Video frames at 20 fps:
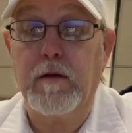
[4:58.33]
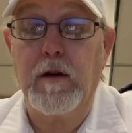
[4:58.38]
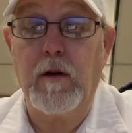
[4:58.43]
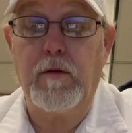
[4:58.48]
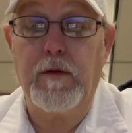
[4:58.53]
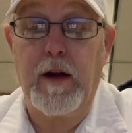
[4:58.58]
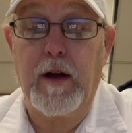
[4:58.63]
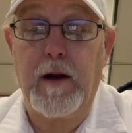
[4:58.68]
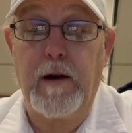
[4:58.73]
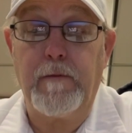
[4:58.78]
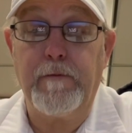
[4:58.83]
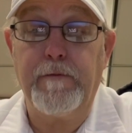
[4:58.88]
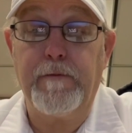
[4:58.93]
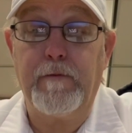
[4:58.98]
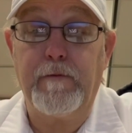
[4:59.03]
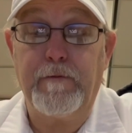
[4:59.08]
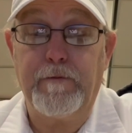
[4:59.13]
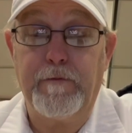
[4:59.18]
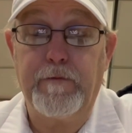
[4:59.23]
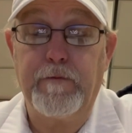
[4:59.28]
go there,
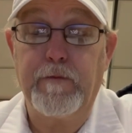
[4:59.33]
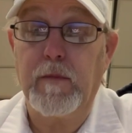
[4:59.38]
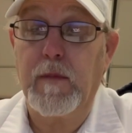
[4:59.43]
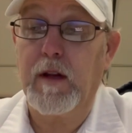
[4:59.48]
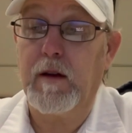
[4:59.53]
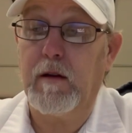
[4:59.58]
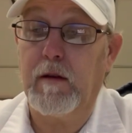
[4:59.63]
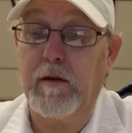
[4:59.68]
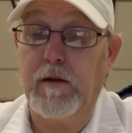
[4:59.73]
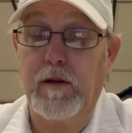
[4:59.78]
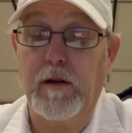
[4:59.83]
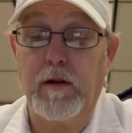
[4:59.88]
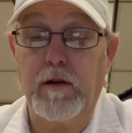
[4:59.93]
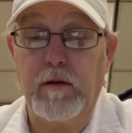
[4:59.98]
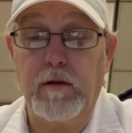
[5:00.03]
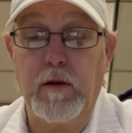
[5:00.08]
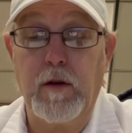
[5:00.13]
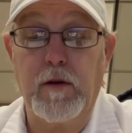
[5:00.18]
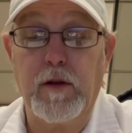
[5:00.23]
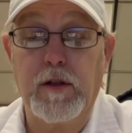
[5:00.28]

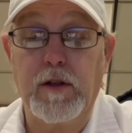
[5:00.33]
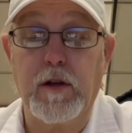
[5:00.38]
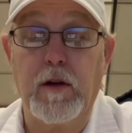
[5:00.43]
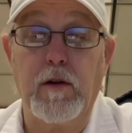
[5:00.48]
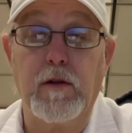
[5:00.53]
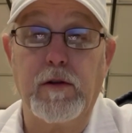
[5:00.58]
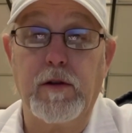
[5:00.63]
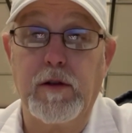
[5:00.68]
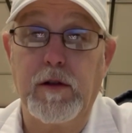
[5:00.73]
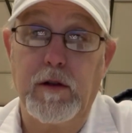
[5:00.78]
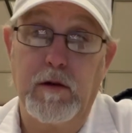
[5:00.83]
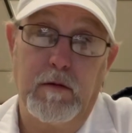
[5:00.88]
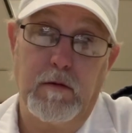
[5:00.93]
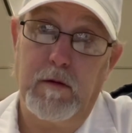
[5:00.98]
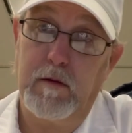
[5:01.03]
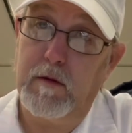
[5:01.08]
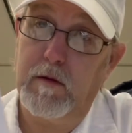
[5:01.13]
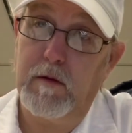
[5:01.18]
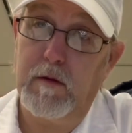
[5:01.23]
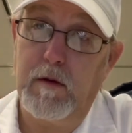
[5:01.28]
do the search,
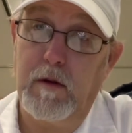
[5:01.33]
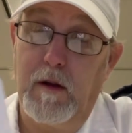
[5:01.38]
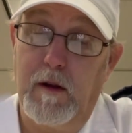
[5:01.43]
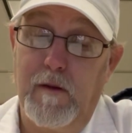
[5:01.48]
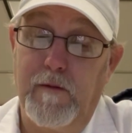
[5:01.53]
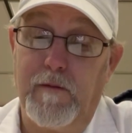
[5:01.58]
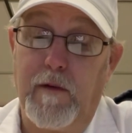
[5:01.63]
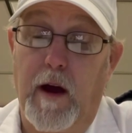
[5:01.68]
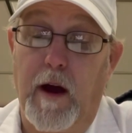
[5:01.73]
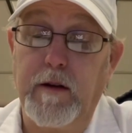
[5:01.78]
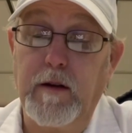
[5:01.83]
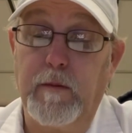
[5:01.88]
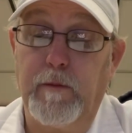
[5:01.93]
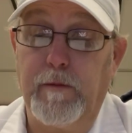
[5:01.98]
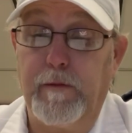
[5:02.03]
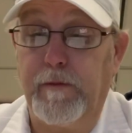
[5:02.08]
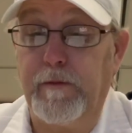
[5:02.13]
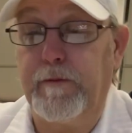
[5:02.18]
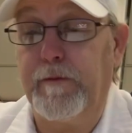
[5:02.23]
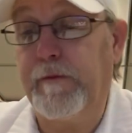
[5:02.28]
find them,
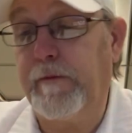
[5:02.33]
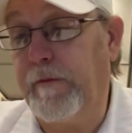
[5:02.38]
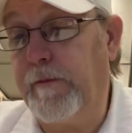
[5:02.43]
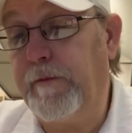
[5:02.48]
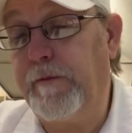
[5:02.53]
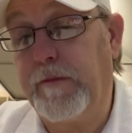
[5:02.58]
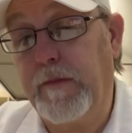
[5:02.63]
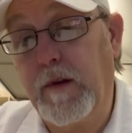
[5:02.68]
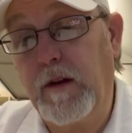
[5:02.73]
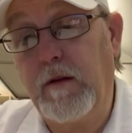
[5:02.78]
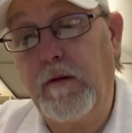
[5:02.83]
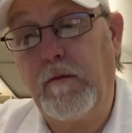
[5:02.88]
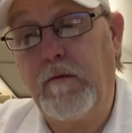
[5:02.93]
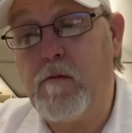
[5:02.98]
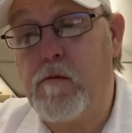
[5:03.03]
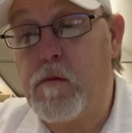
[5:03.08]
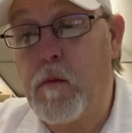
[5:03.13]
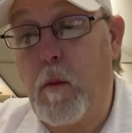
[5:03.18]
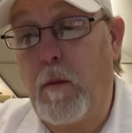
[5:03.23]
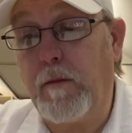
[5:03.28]

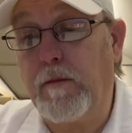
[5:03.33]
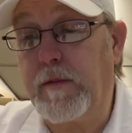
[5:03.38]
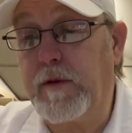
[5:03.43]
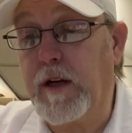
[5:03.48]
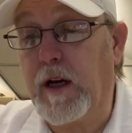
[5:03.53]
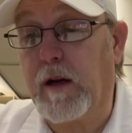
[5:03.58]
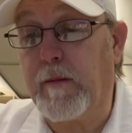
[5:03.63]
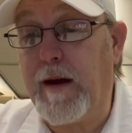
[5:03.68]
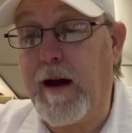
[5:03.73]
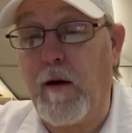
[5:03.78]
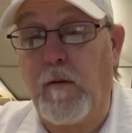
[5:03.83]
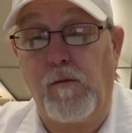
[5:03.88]
check them out.